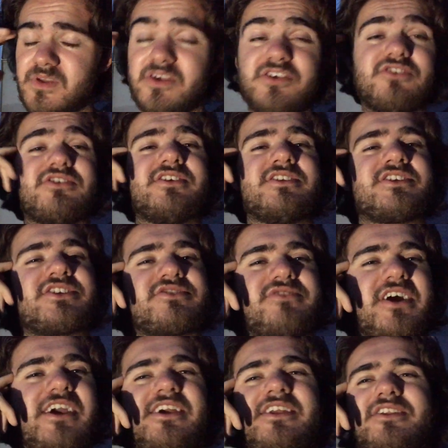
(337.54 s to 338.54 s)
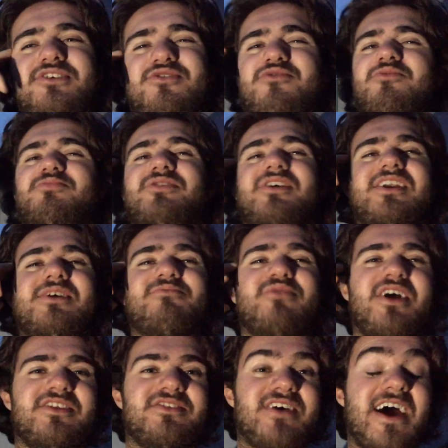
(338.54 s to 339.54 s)
your reptilian
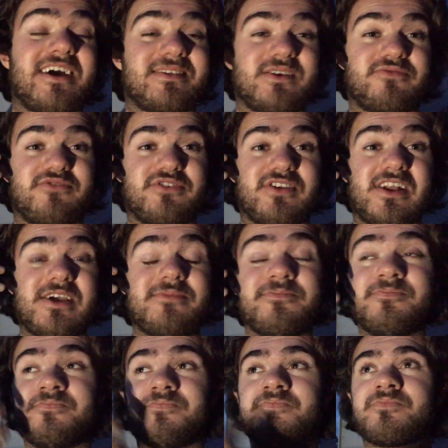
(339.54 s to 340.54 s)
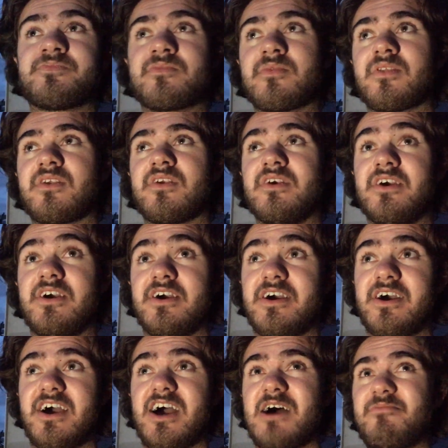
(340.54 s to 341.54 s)
brain to act differently.
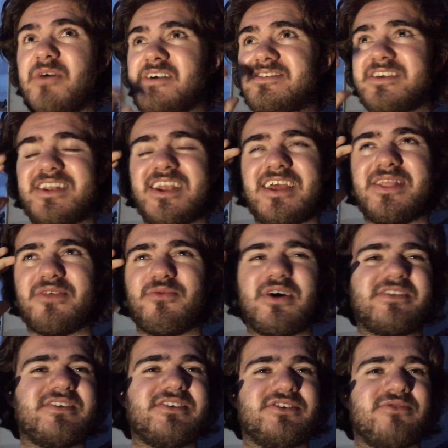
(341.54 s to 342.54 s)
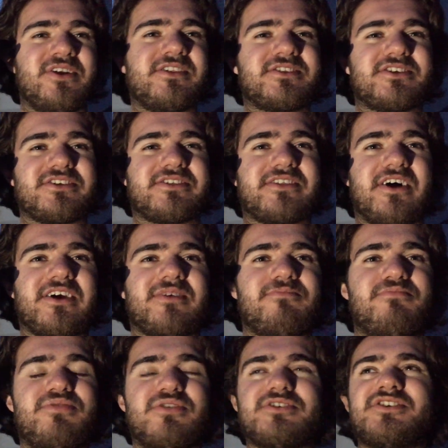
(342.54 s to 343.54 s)
And basically the way to do it is just like
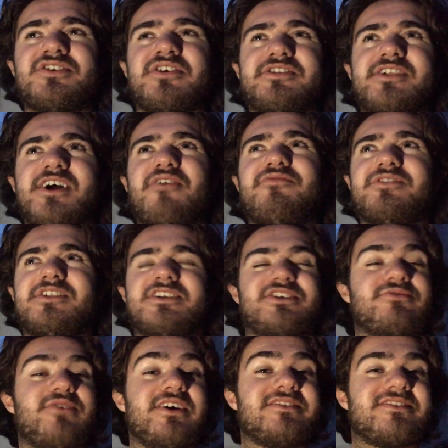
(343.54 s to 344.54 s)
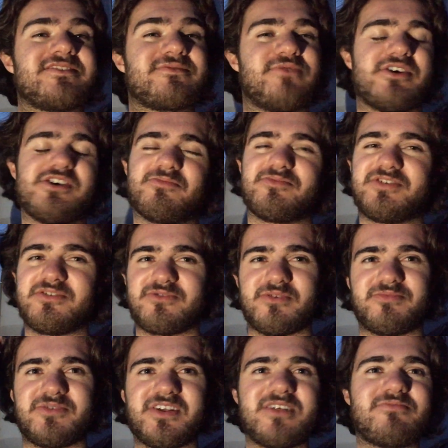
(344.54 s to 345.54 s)
putting yourself in situations where your
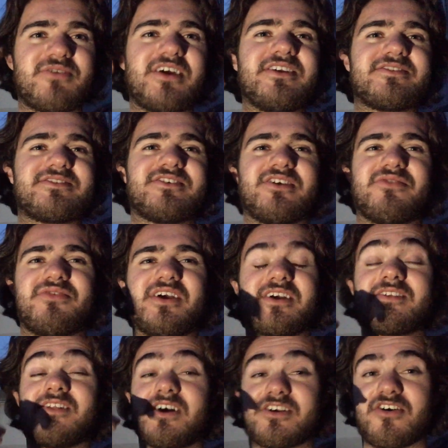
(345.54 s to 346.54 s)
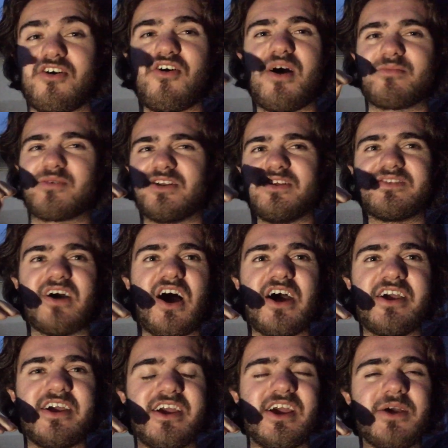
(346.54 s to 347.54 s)
reptilian brain is going to think like, oh, I'm going to
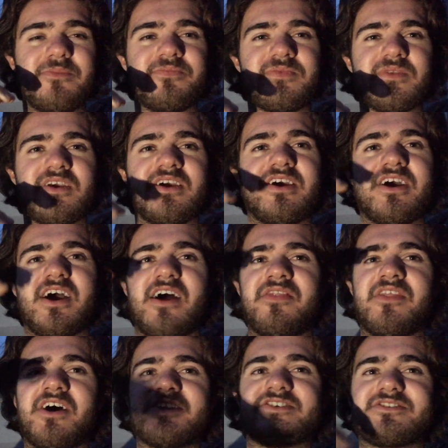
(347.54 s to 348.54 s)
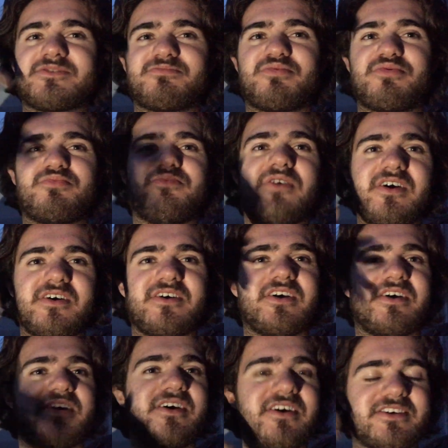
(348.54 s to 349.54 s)
die here. And then just
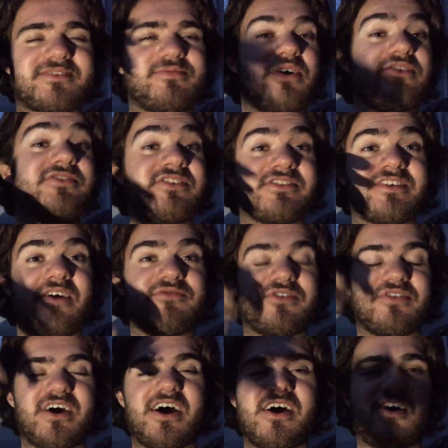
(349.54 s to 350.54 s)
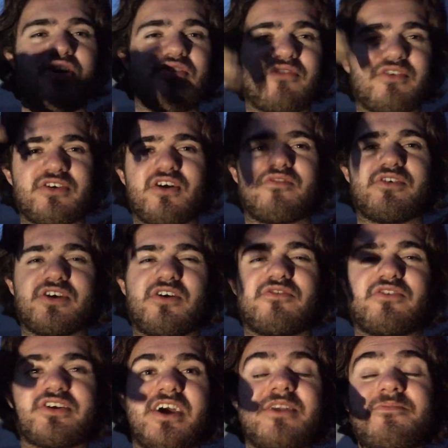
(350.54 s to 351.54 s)
exposing yourself to that over and over and over
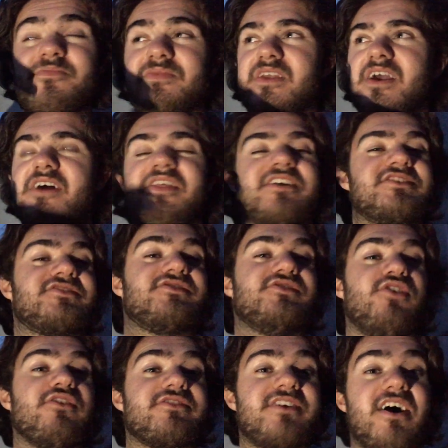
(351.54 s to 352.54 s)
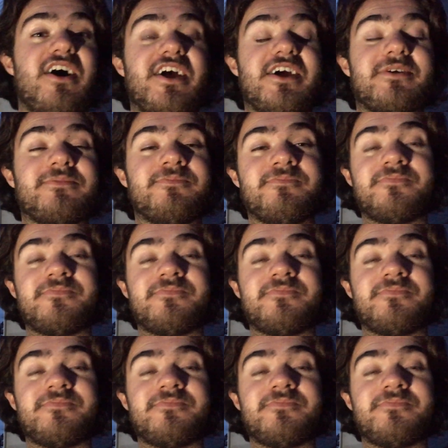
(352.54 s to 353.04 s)
again, and then just not dying.